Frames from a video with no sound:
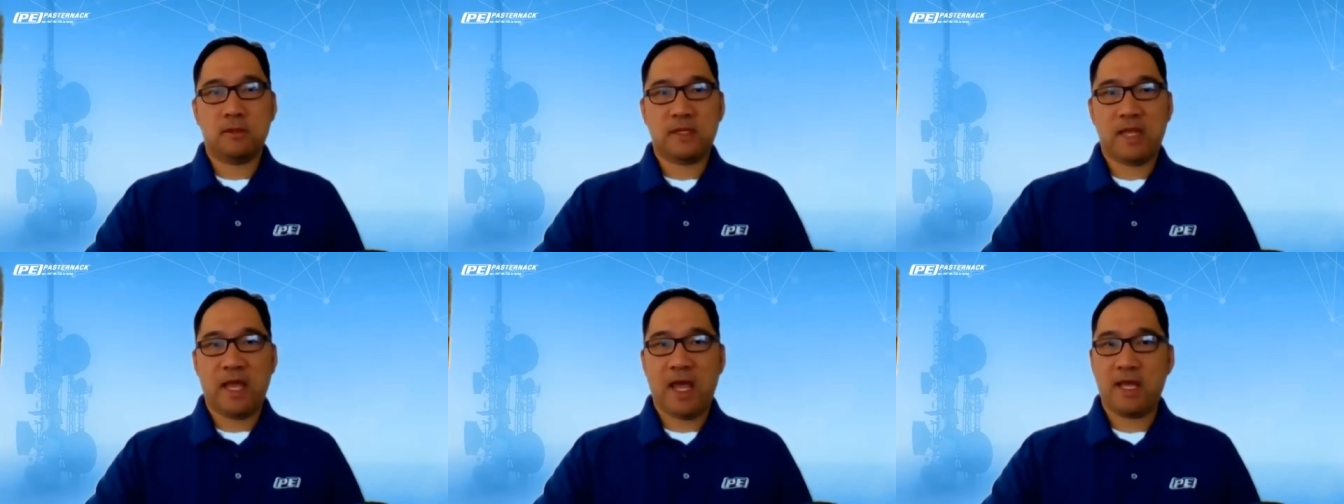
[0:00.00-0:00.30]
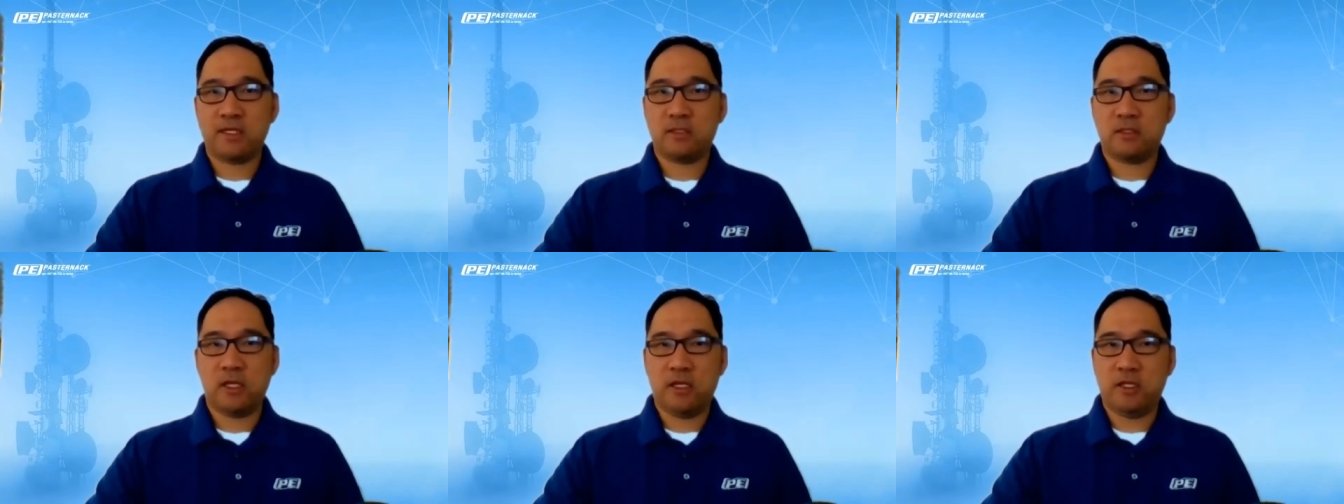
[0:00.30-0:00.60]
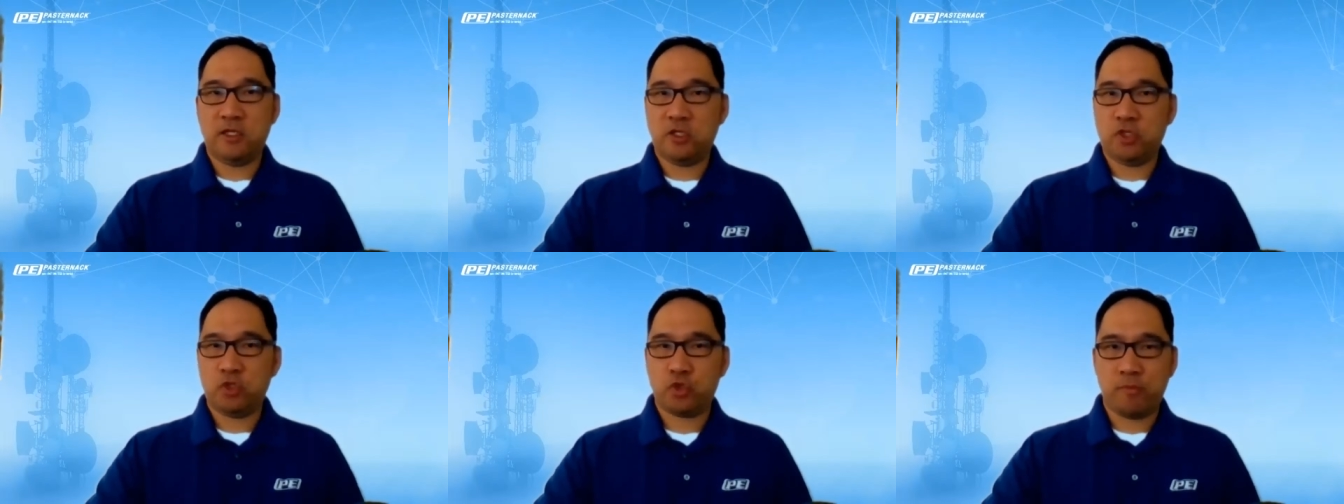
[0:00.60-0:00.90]
test
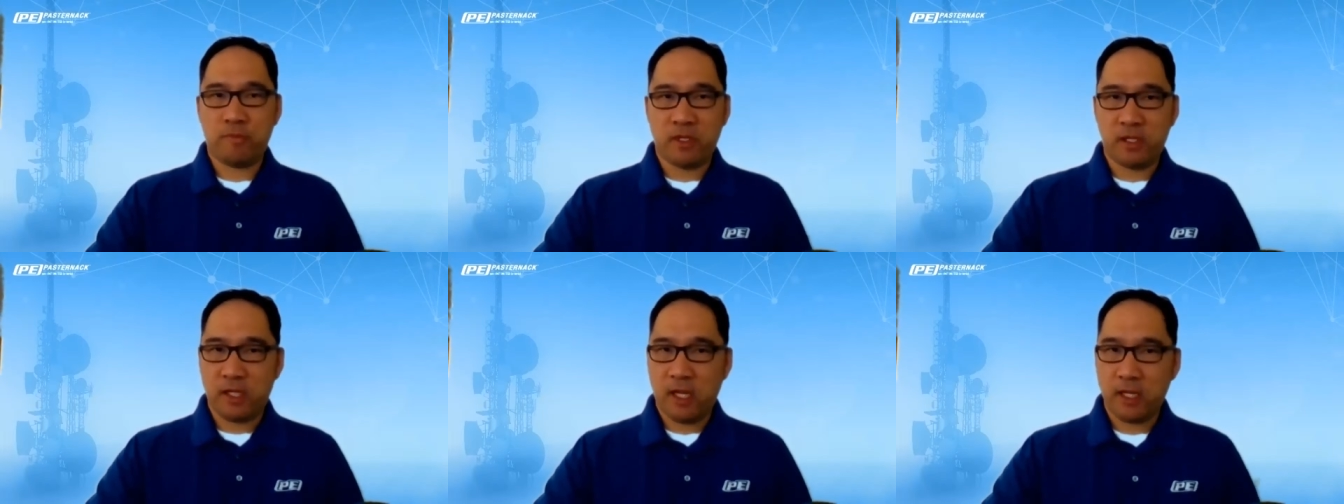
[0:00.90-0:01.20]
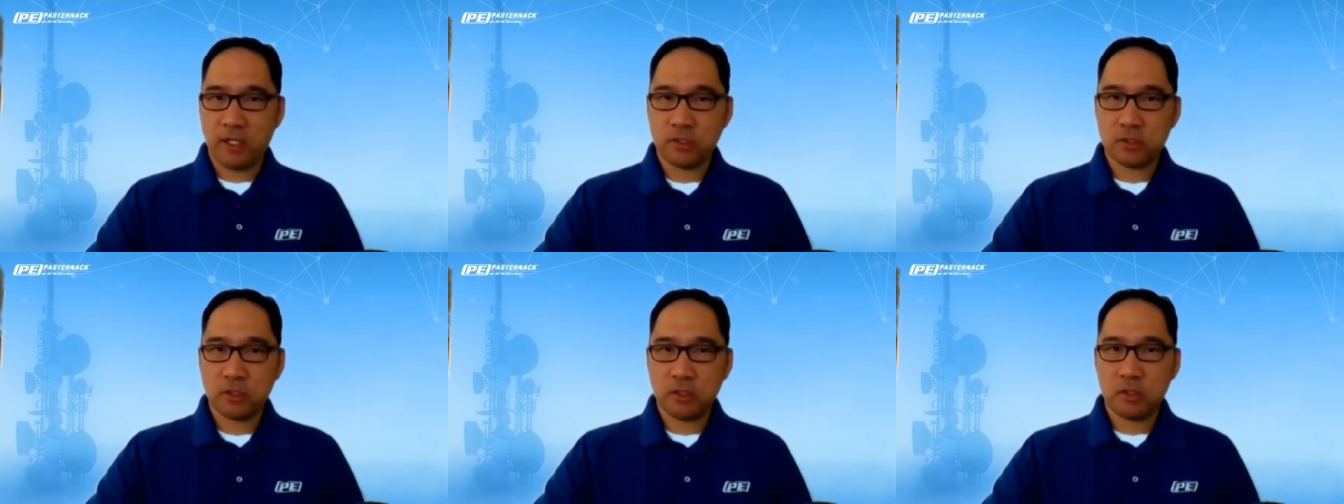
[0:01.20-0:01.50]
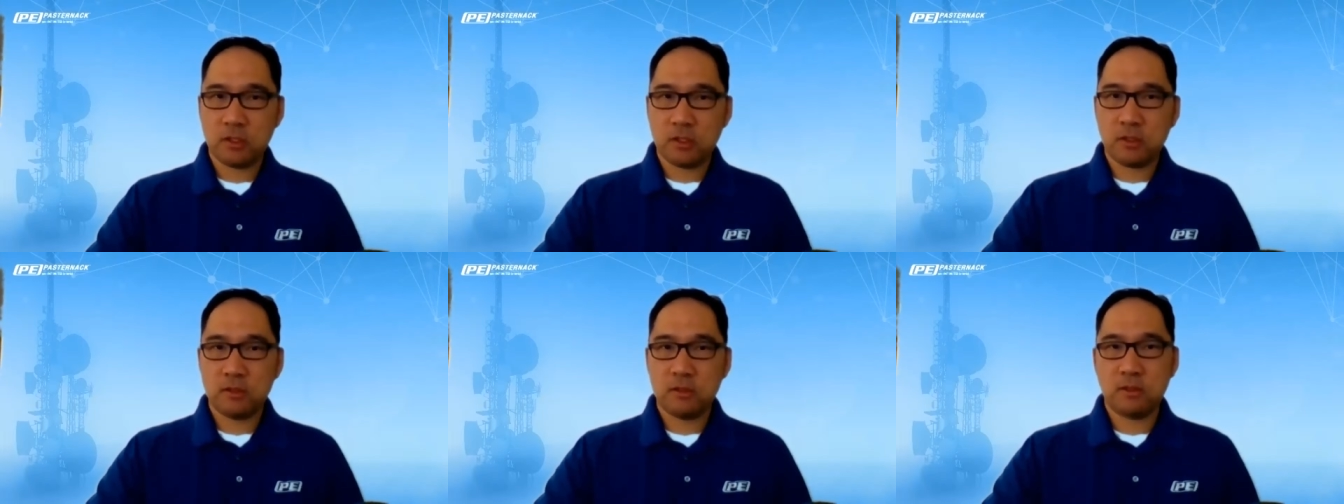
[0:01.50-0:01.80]
and
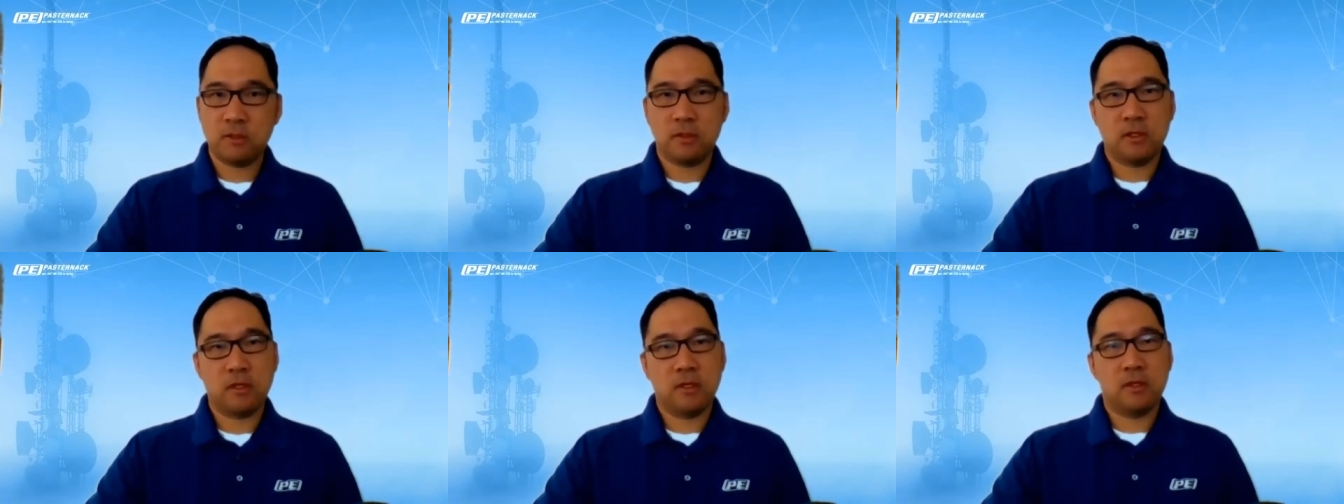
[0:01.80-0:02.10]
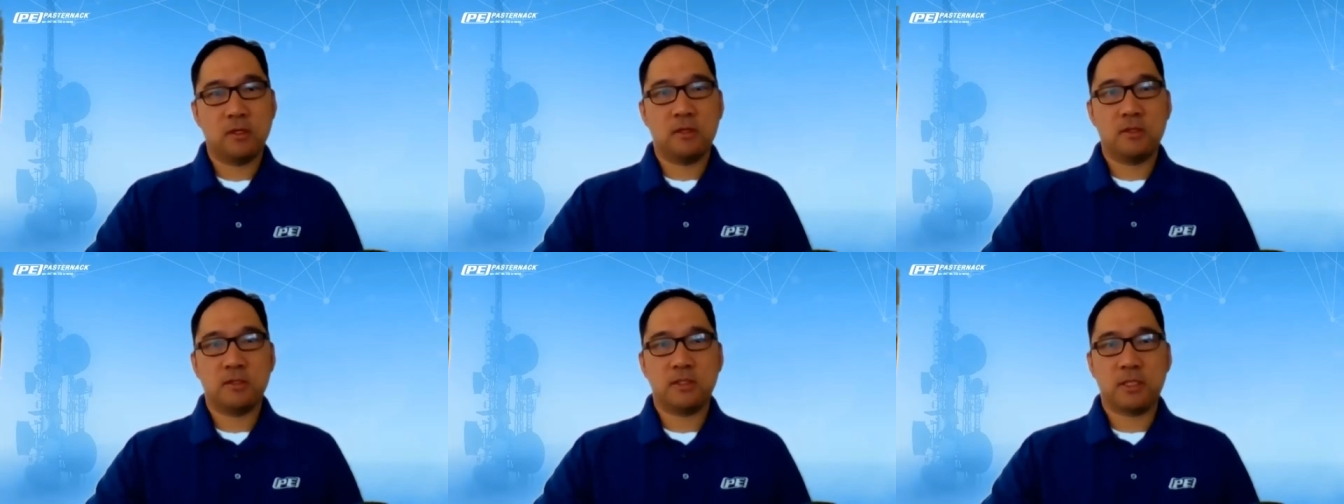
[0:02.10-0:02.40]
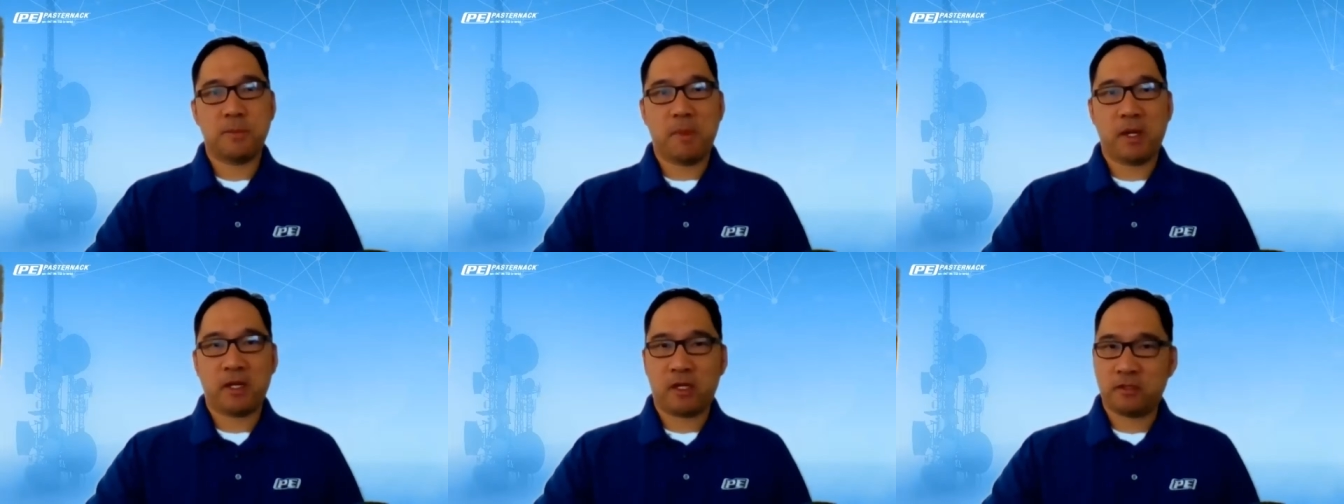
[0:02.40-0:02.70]
instrumentation,
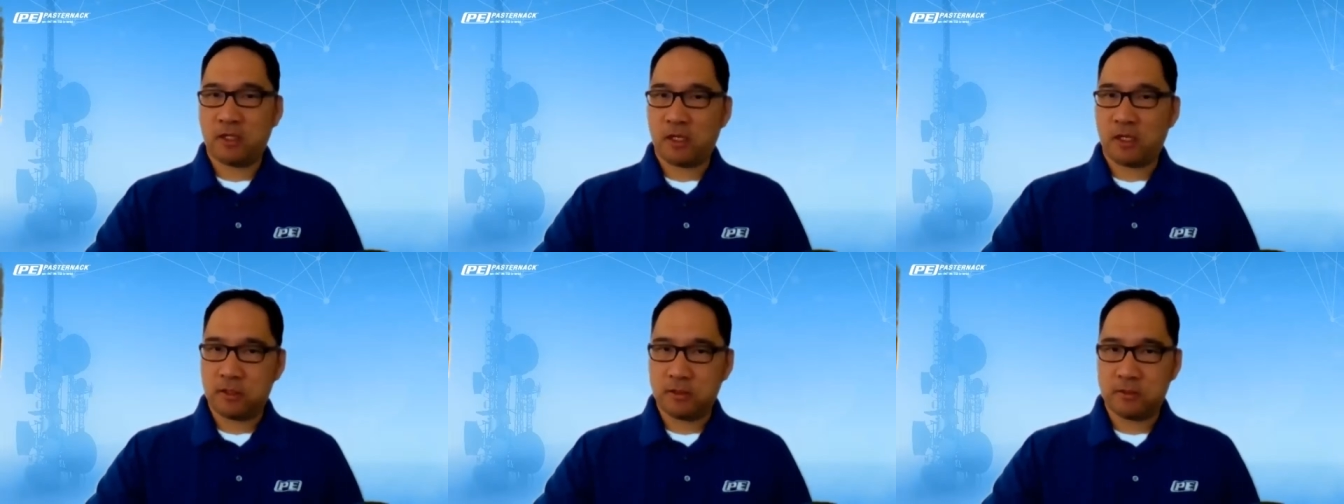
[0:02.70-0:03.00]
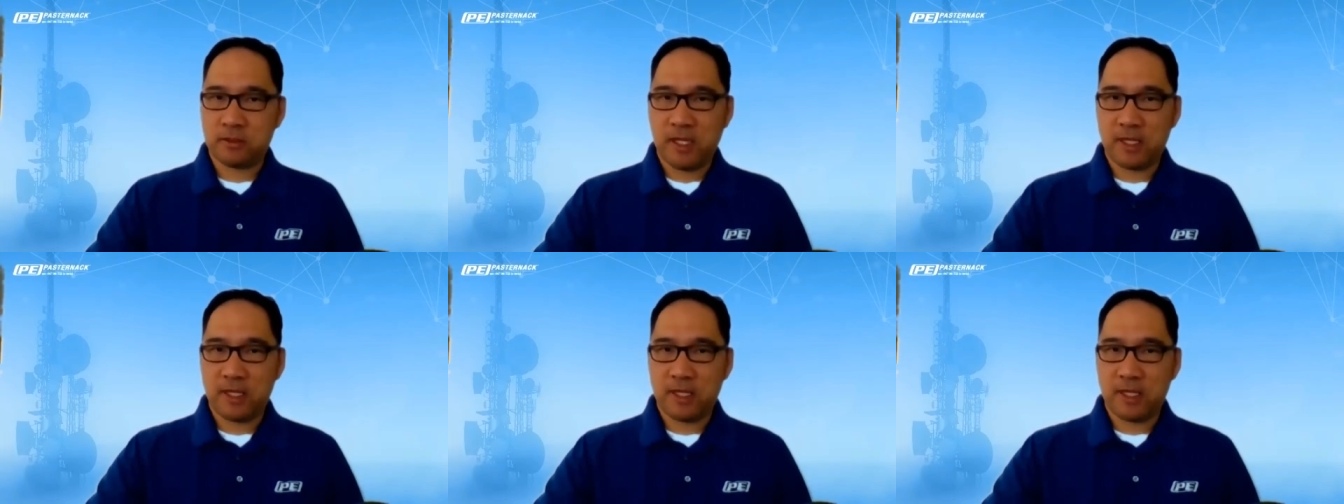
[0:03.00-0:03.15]
semiconductor